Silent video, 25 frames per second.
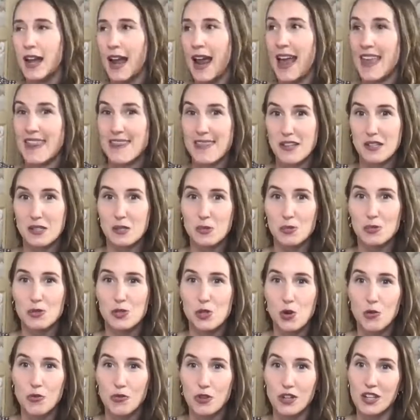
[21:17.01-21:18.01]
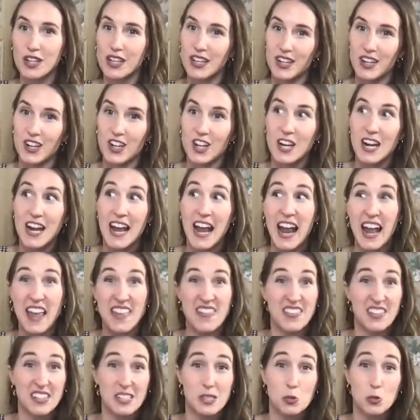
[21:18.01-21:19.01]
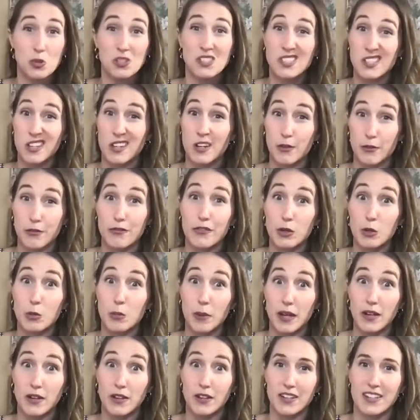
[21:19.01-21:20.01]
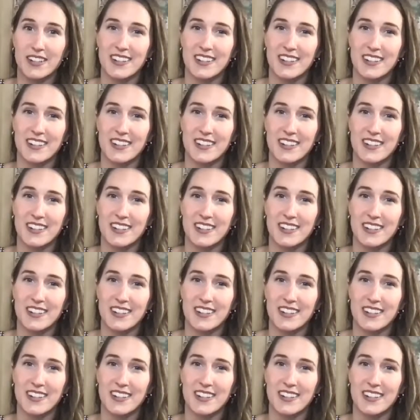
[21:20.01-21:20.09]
and this one's over here, and this one's going to feel better.